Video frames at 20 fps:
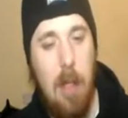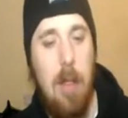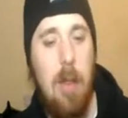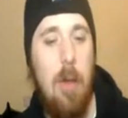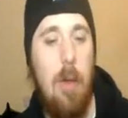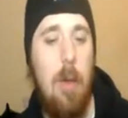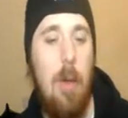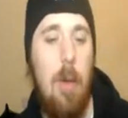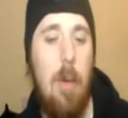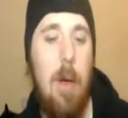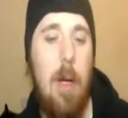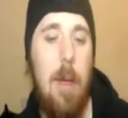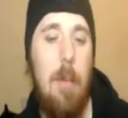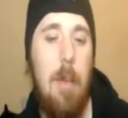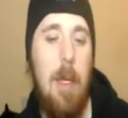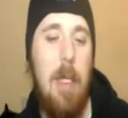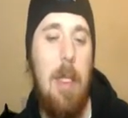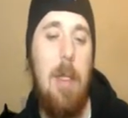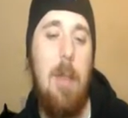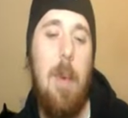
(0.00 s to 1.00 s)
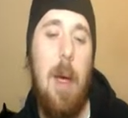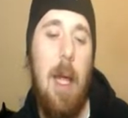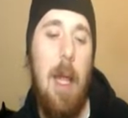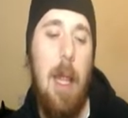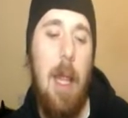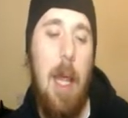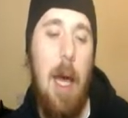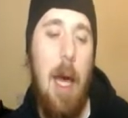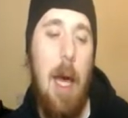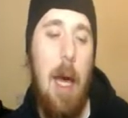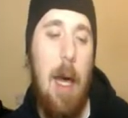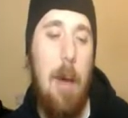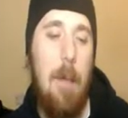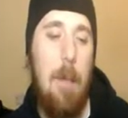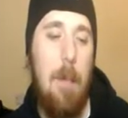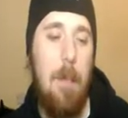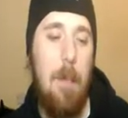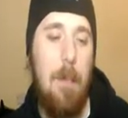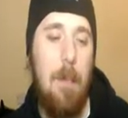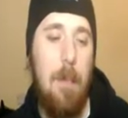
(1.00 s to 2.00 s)
don't know what it means by
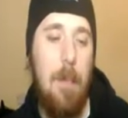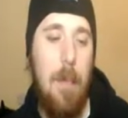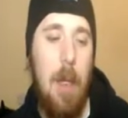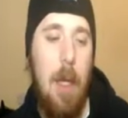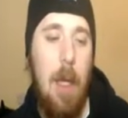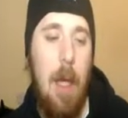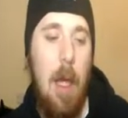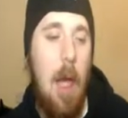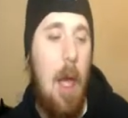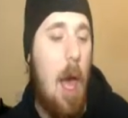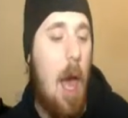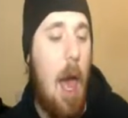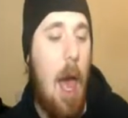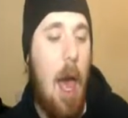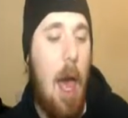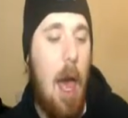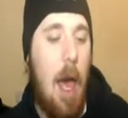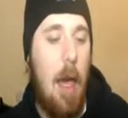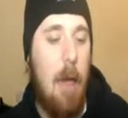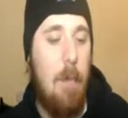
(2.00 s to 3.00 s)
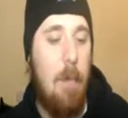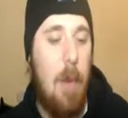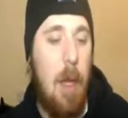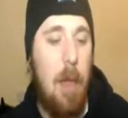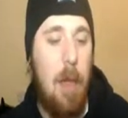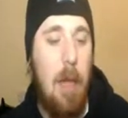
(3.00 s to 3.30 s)
that.